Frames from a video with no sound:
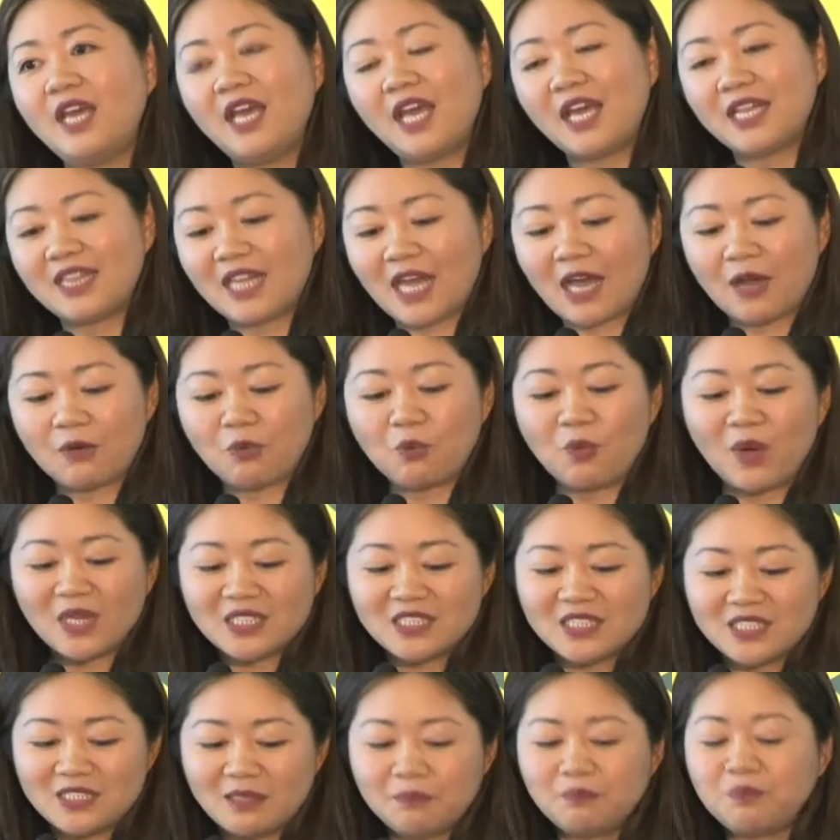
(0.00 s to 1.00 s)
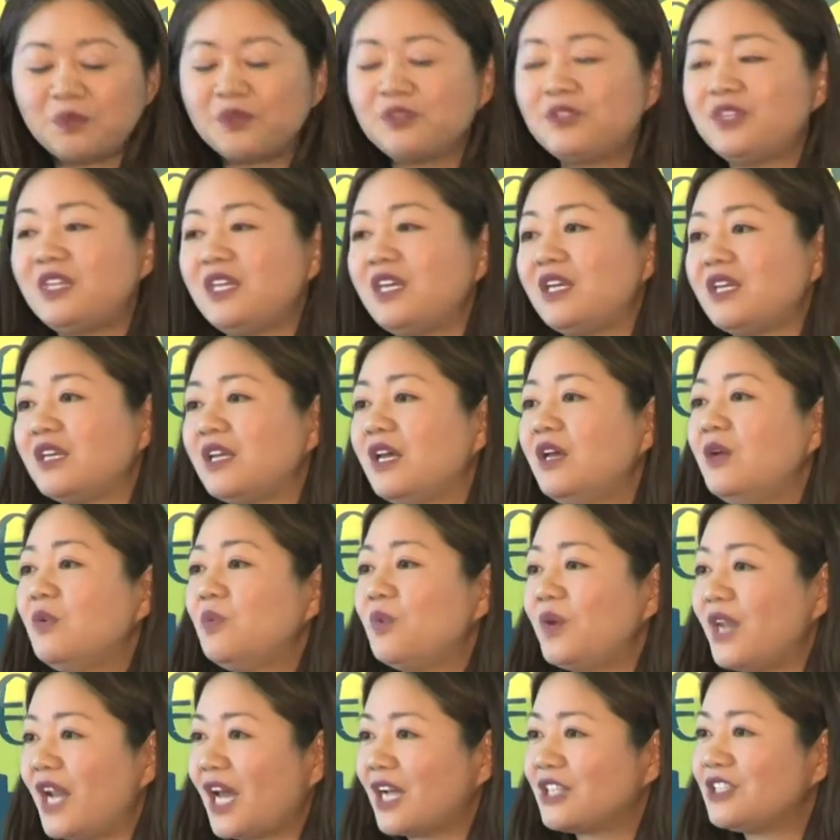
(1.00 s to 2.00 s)
And that one simple thing
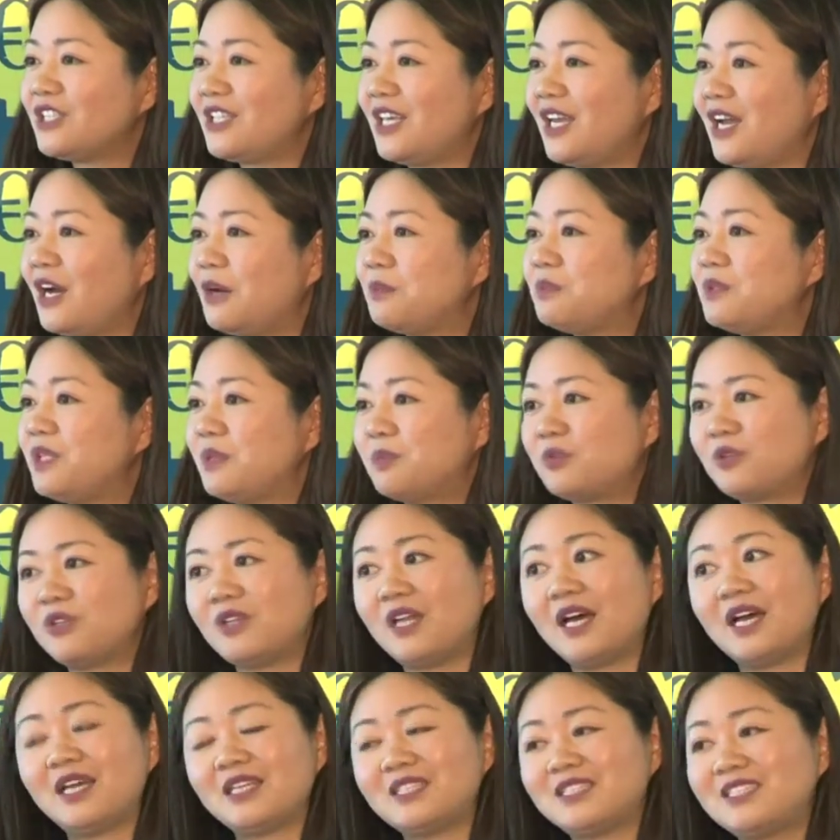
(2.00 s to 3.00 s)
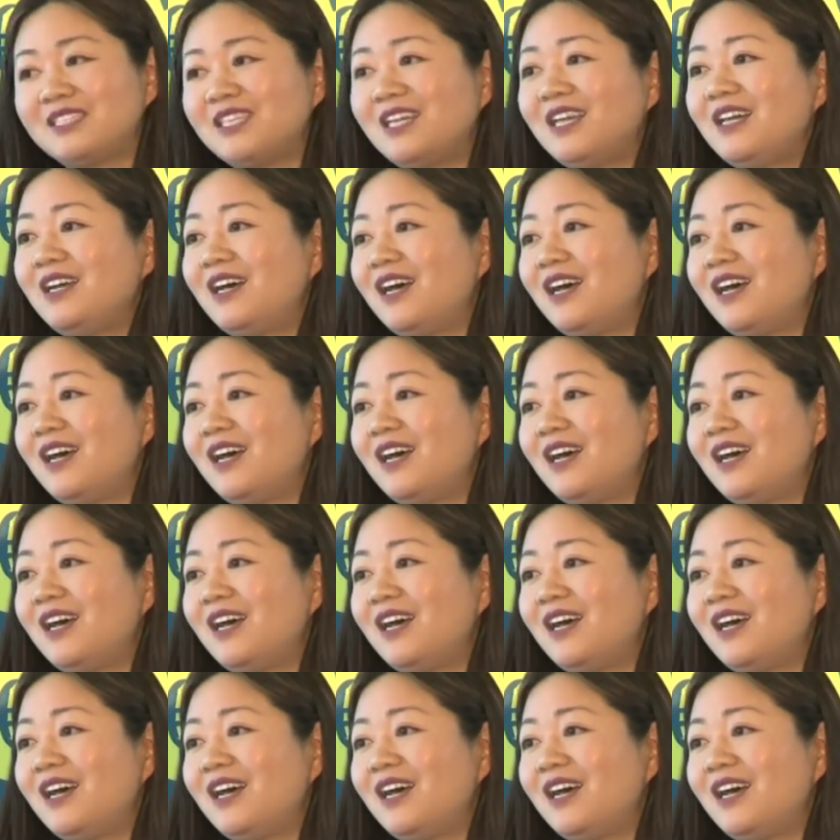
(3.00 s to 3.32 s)
would actually help liberalize